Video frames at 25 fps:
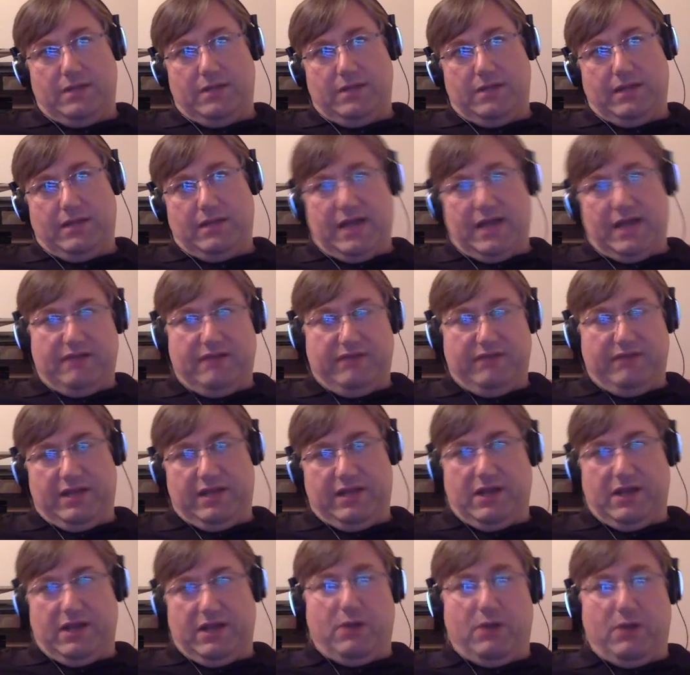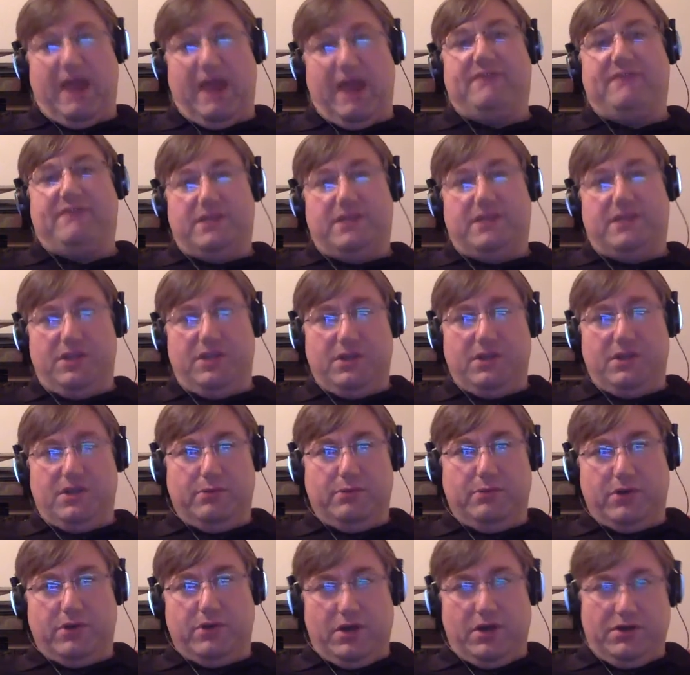kind of like a graphic that you can
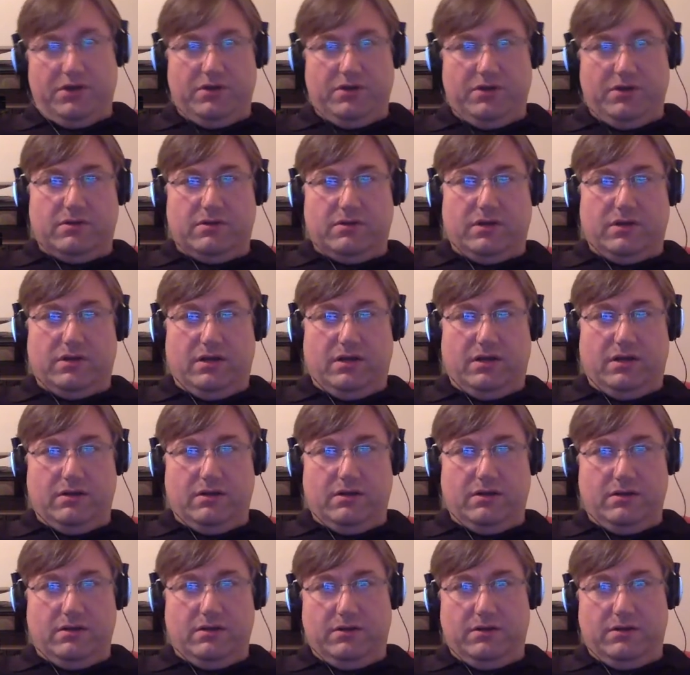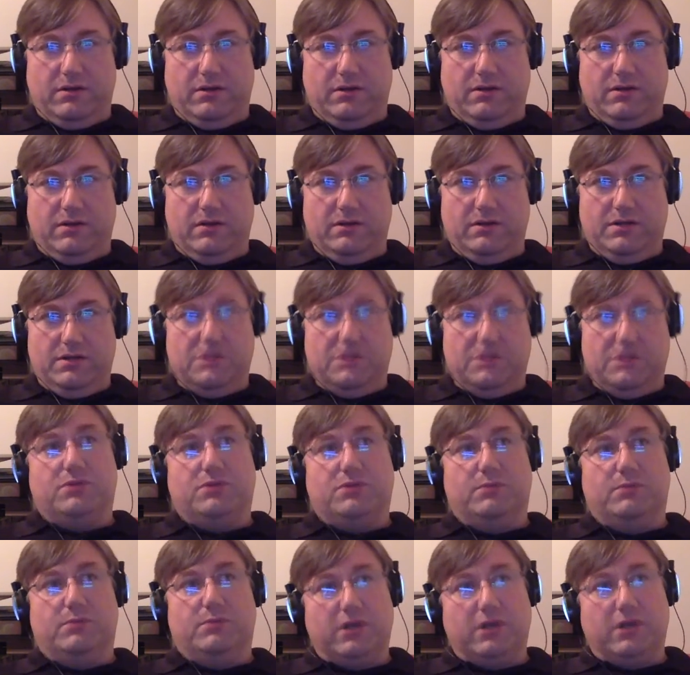put on your
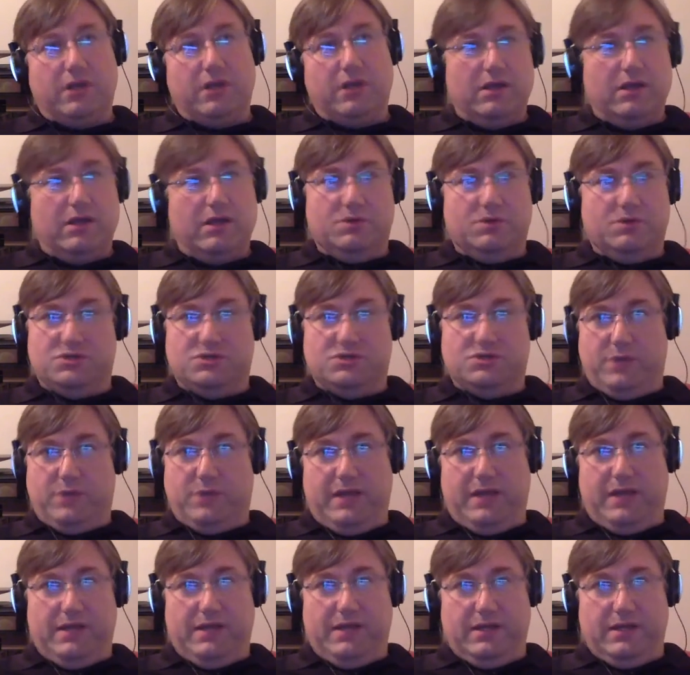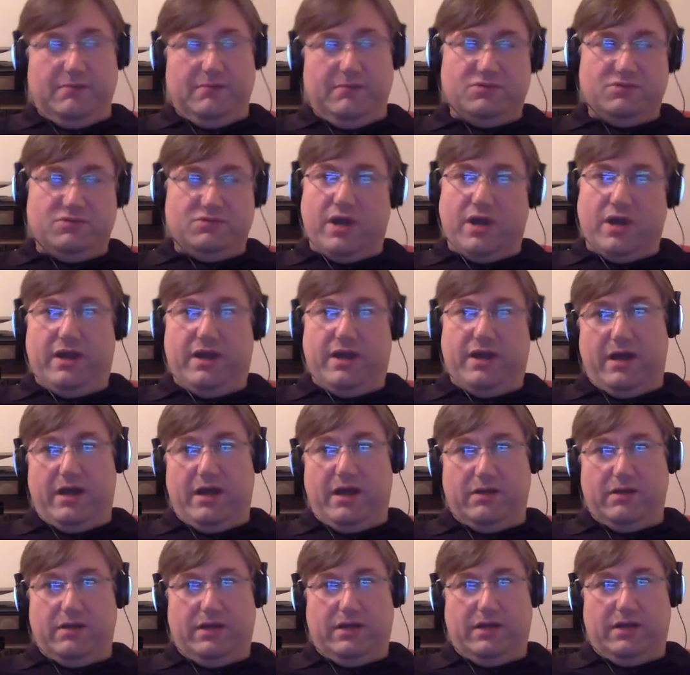digital book, which is what I did. I'm trying it
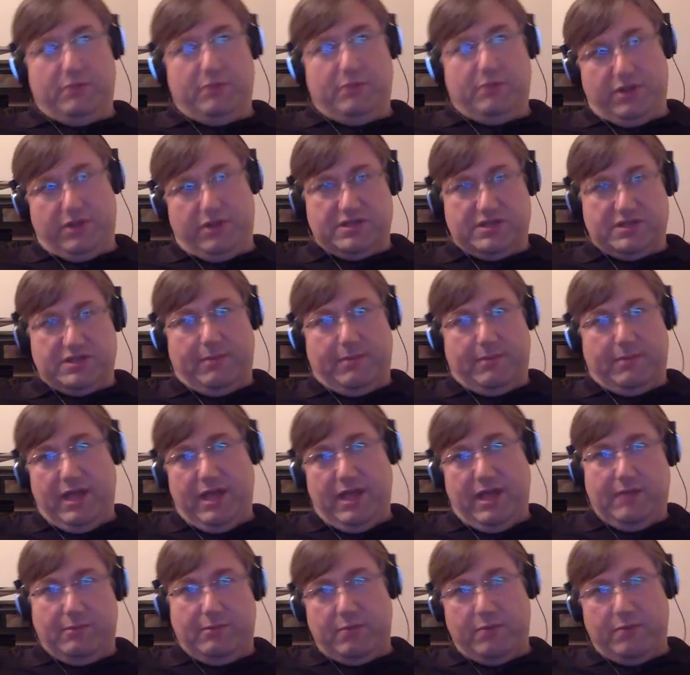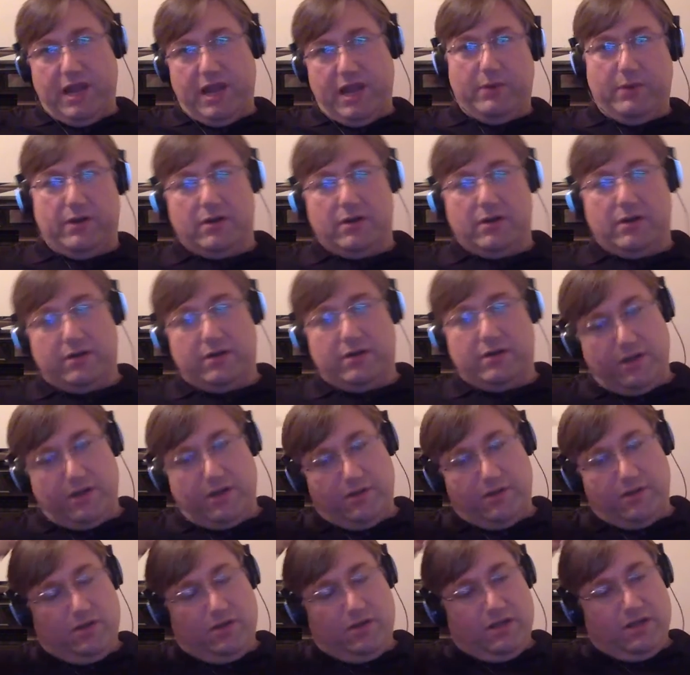out, and I put at the top, "Hey, I'm a Bragg winner,"
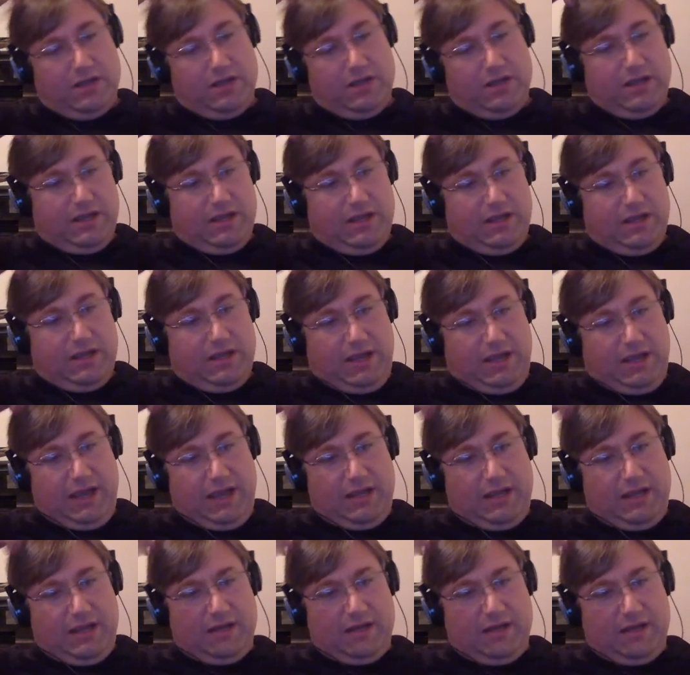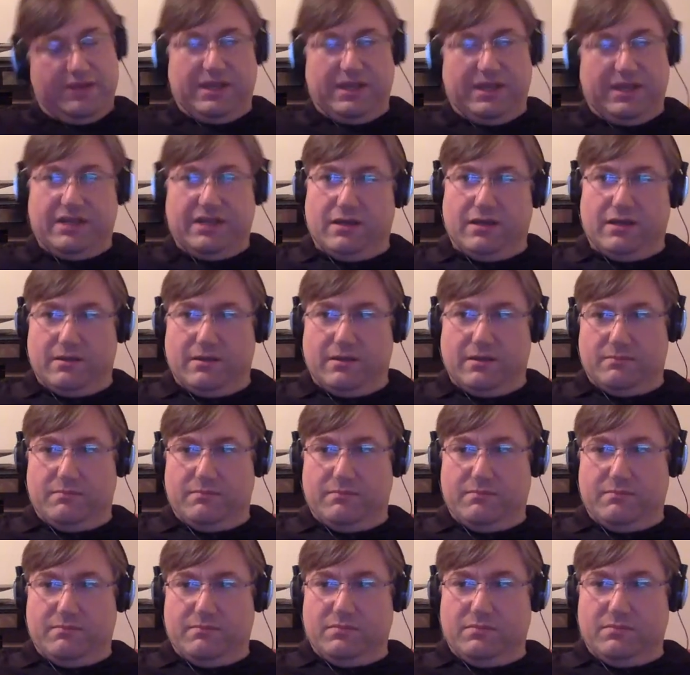And I think
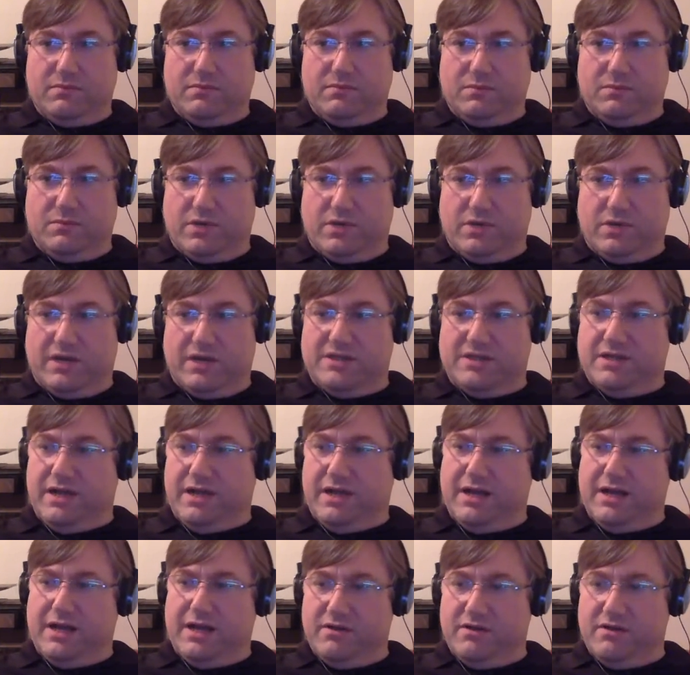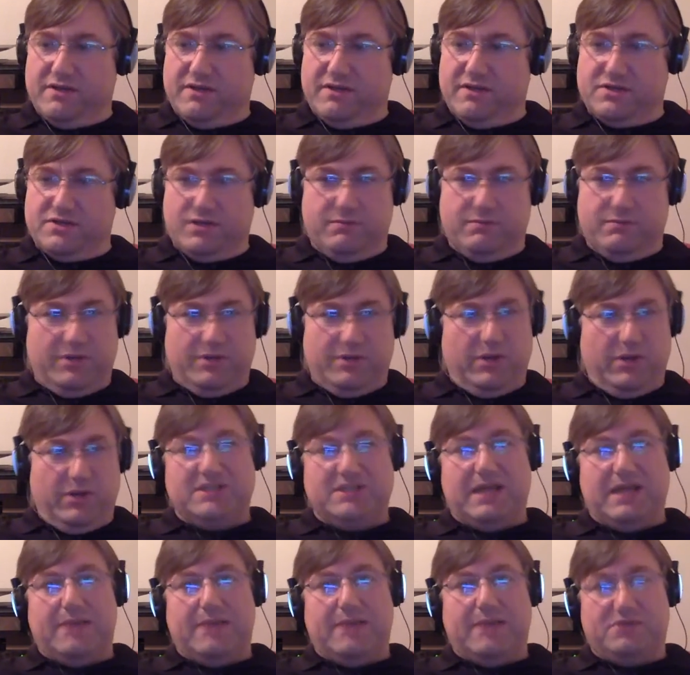what I did, I don't know if I said, that only
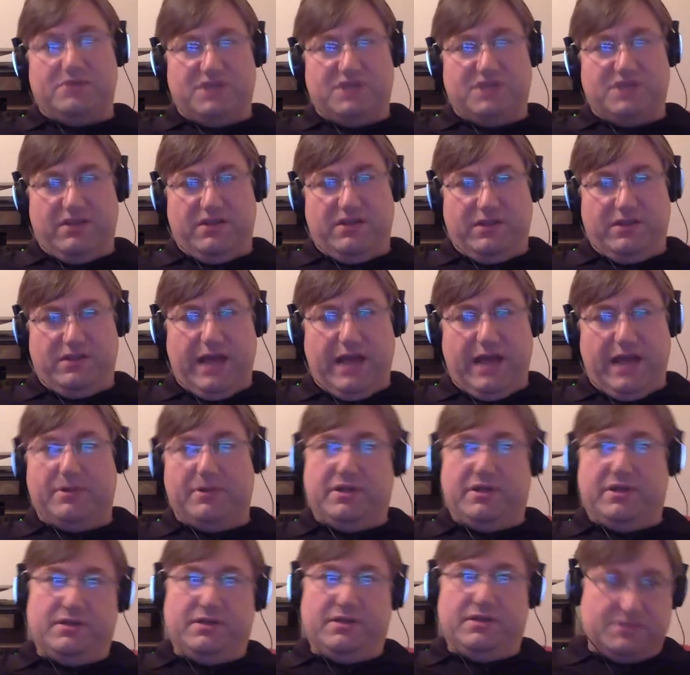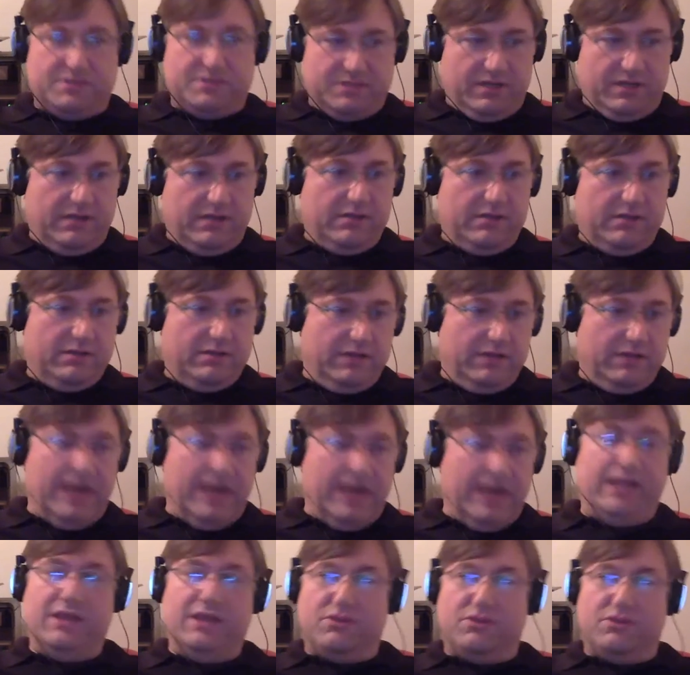10% of the applicants
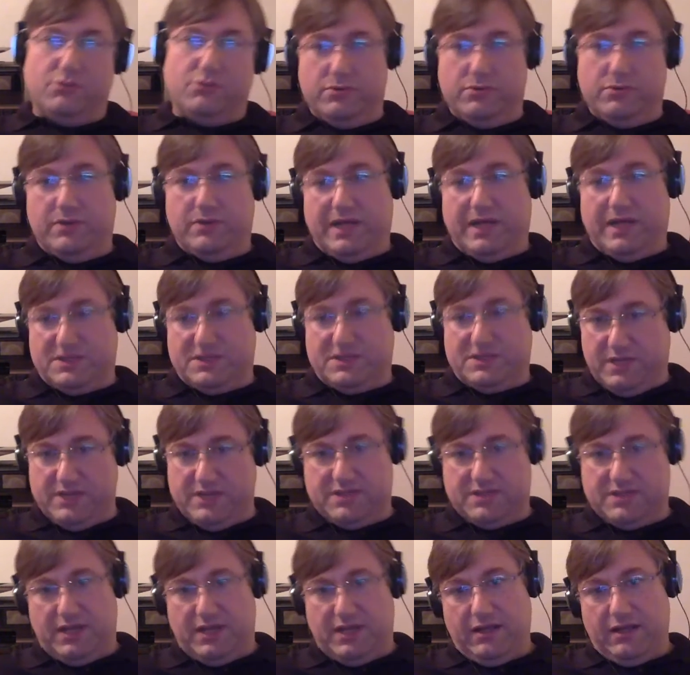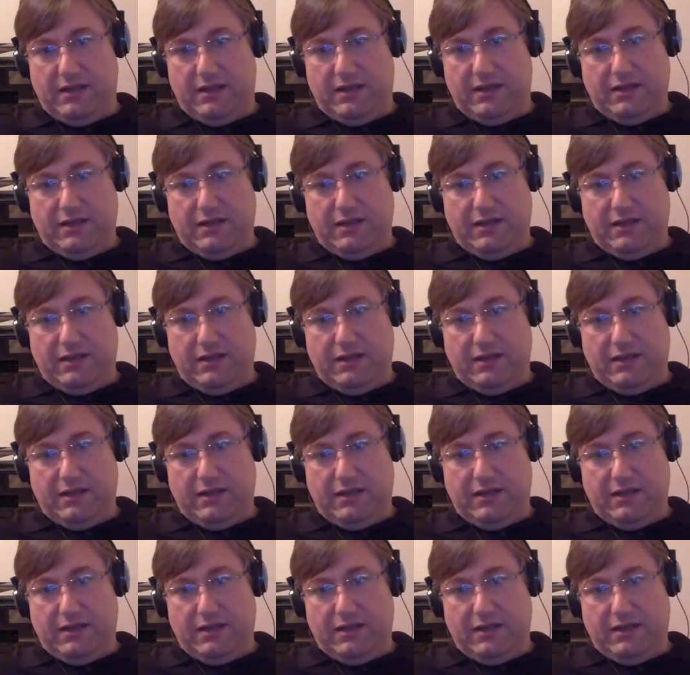kind of get through. That's what they say.